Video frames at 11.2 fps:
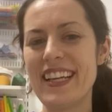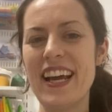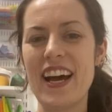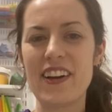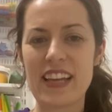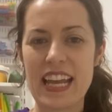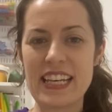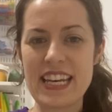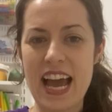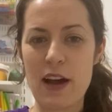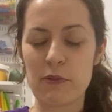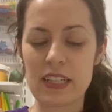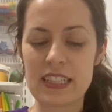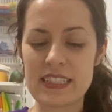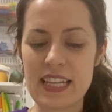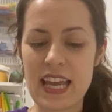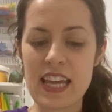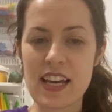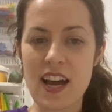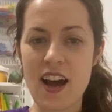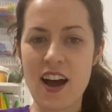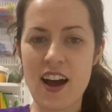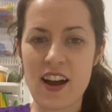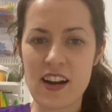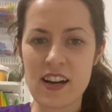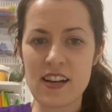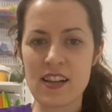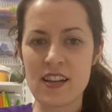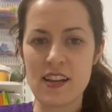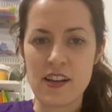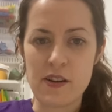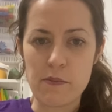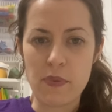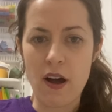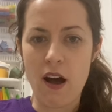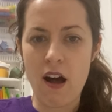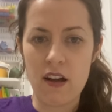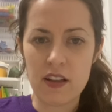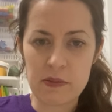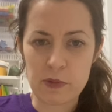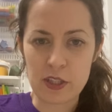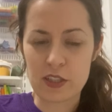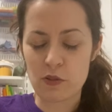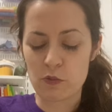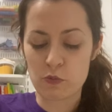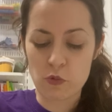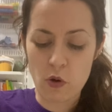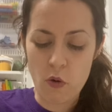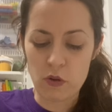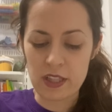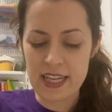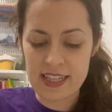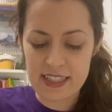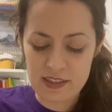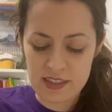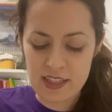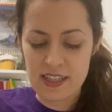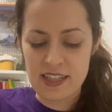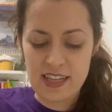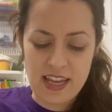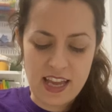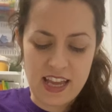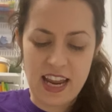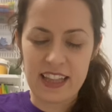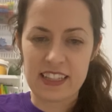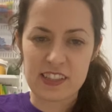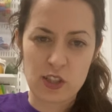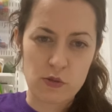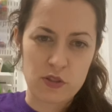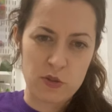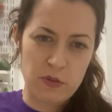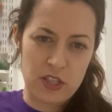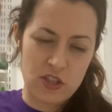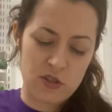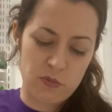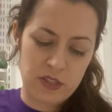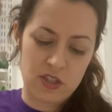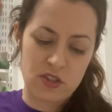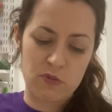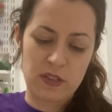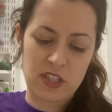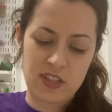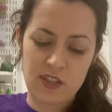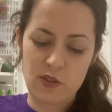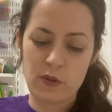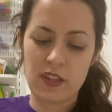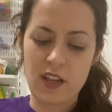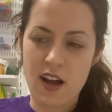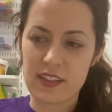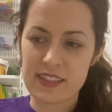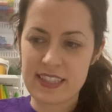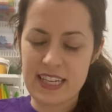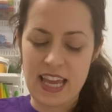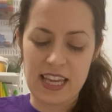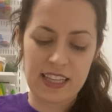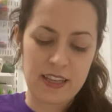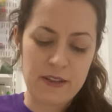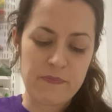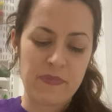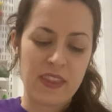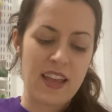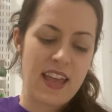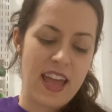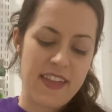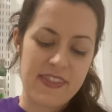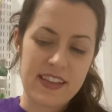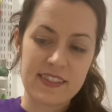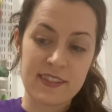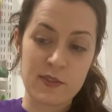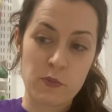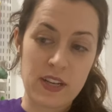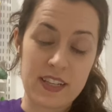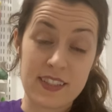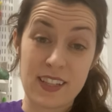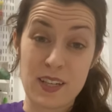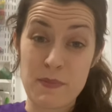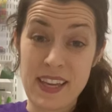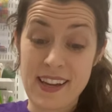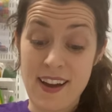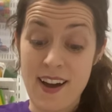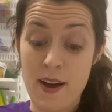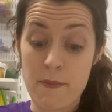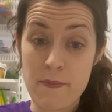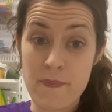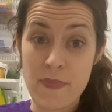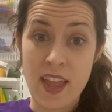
Okay, now we're gonna take our ball and we're gonna roll it. And I like to go swish, swish, swish and do a long snake. And this is what is gonna become